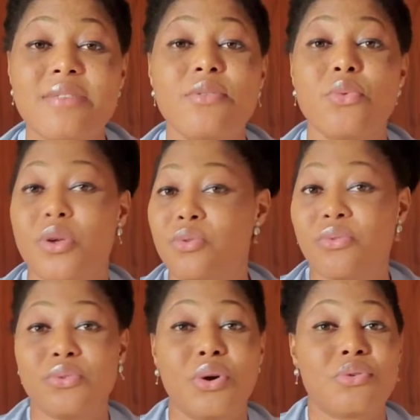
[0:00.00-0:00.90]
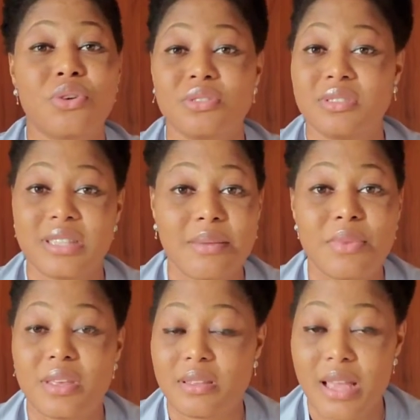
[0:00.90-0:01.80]
Even when you've not wronged
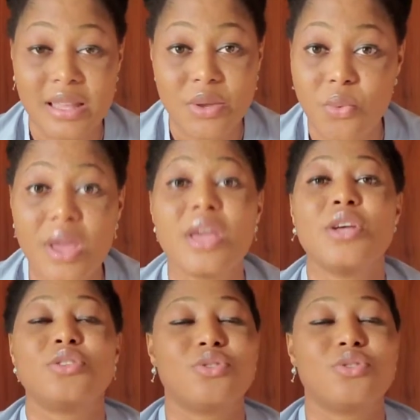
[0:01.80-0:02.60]
them in any way.